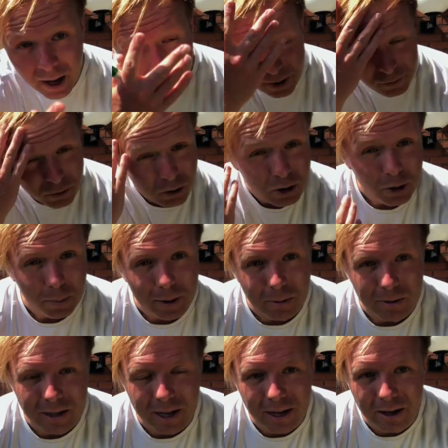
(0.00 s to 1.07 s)
If not, you'll be able
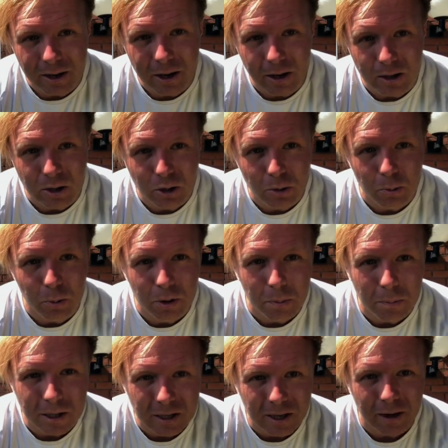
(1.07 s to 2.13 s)
to get in touch with
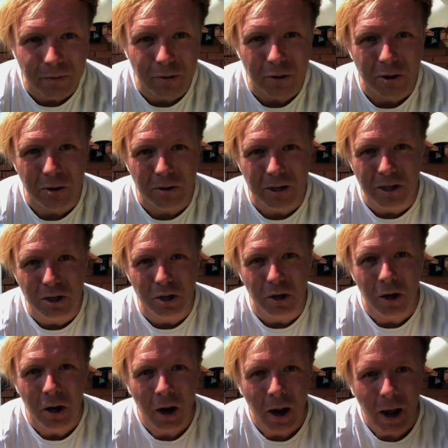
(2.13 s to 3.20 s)
myself or your teacher,
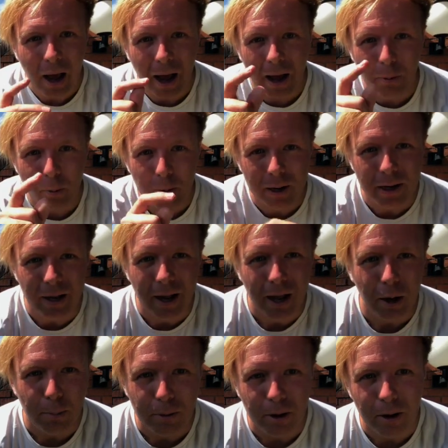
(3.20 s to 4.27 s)
and we can
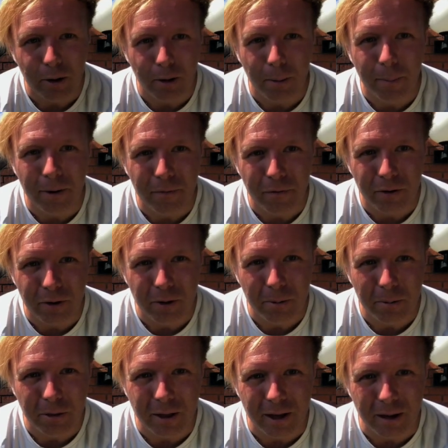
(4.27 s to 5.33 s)
help you out a bit further
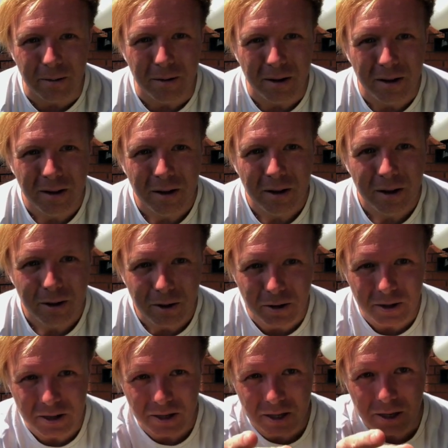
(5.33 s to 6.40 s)
with that. Good
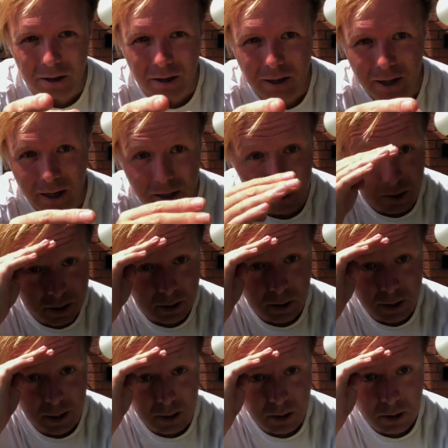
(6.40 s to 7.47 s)
to see you. Catch you later,
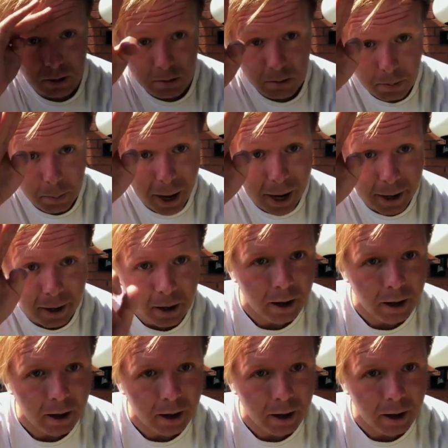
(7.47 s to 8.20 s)
kids. Bye.